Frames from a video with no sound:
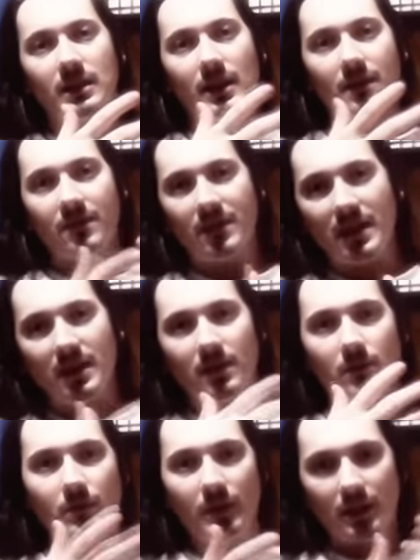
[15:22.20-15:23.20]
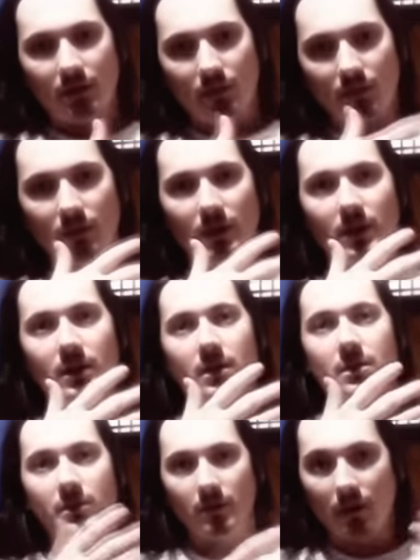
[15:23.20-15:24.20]
that thing we do
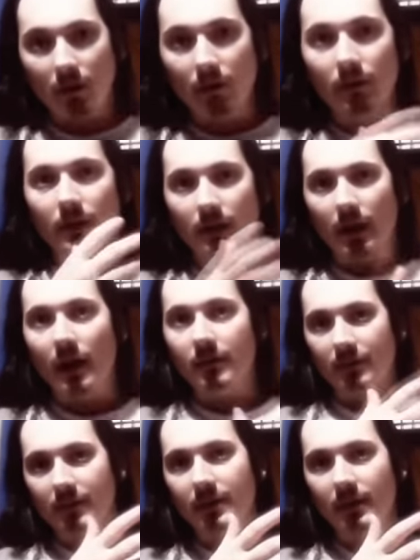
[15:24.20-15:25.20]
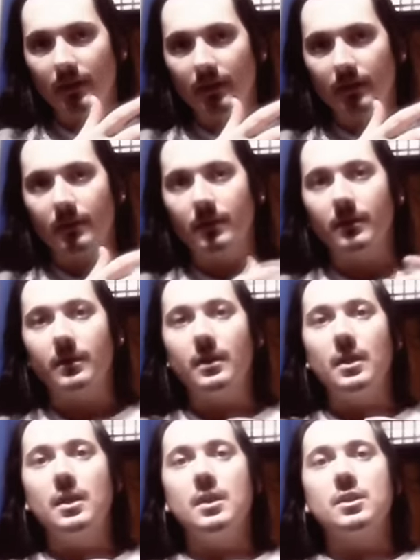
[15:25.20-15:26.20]
to know everything.
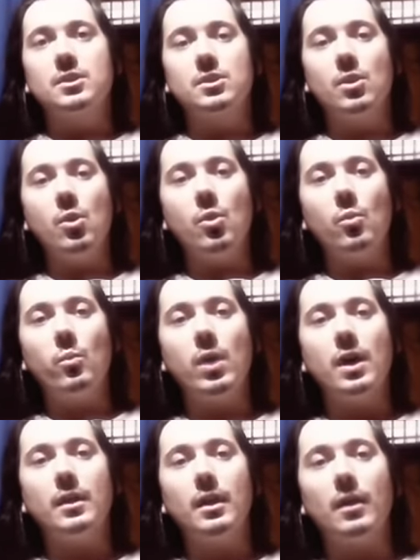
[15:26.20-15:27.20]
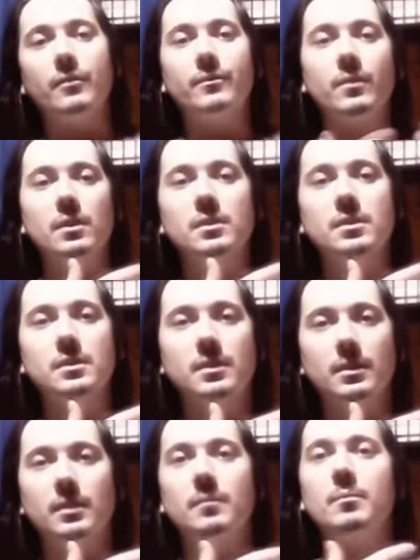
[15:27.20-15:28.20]
So when our
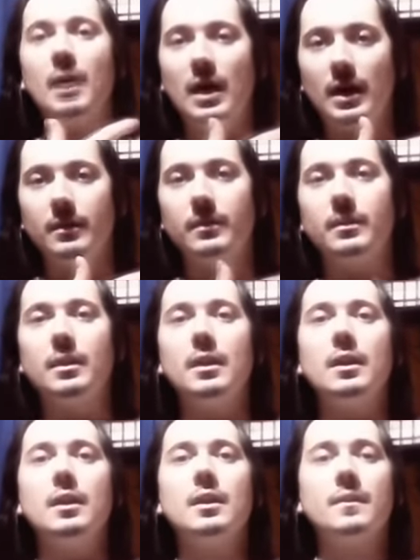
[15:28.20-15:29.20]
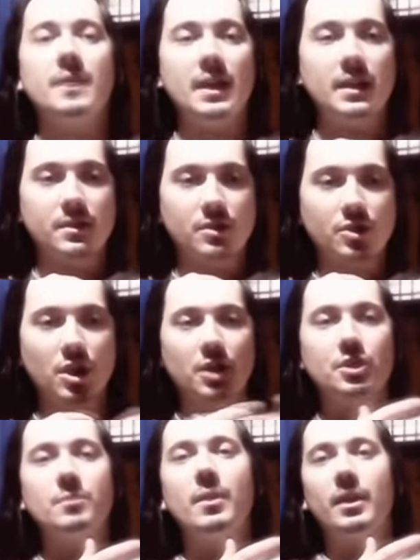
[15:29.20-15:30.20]
first man takes
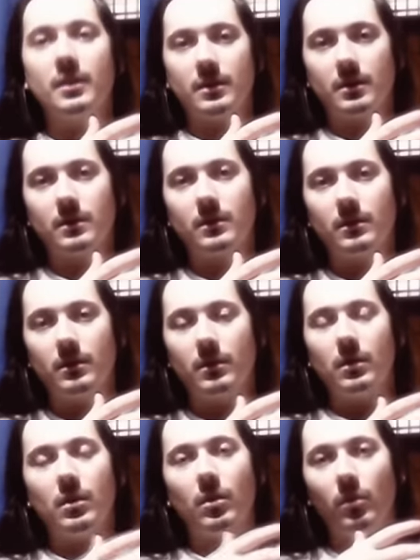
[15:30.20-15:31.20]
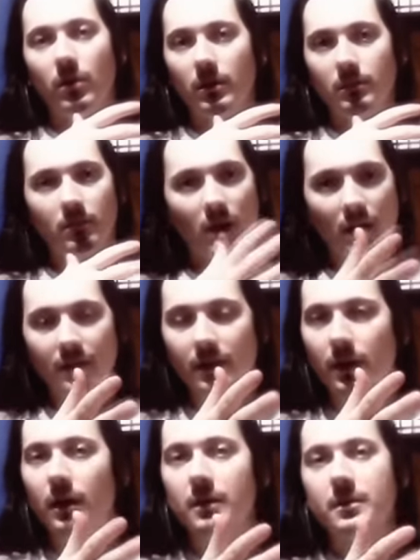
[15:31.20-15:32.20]
judgment on
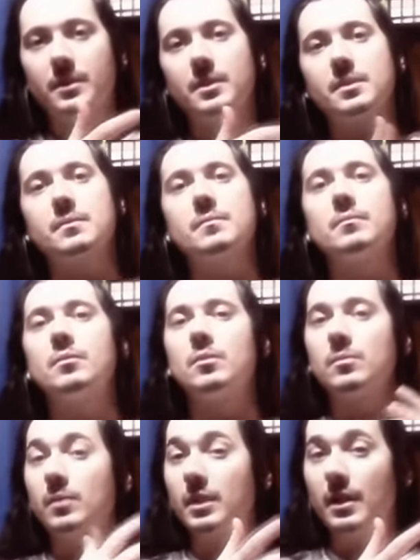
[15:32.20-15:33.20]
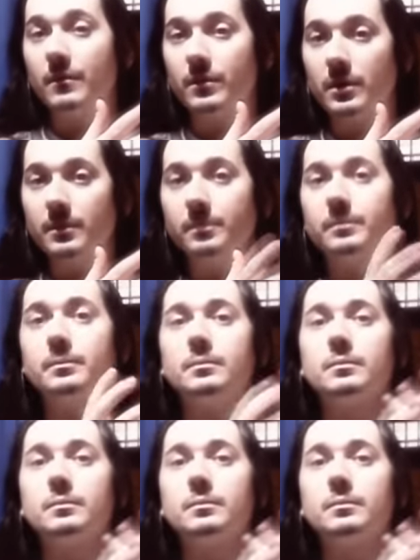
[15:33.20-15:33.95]
other countries or whatever,